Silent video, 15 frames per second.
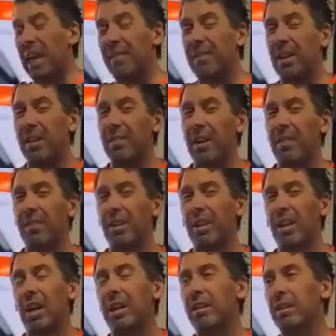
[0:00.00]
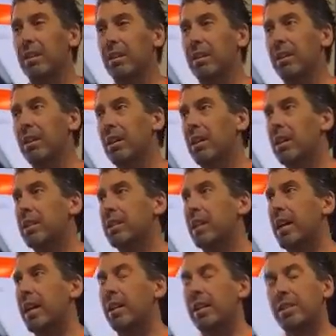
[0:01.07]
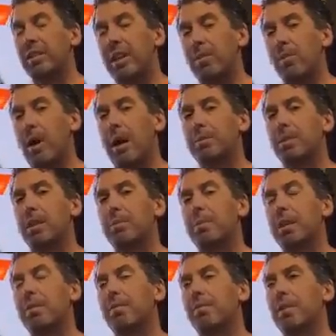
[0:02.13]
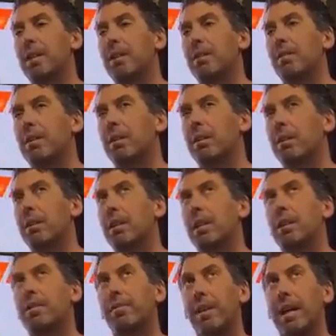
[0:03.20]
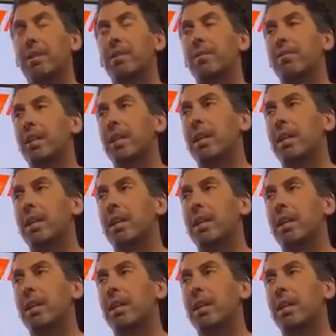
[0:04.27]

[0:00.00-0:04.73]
think I've covered everything I could today. Like I said, Rob's going to be at the factory in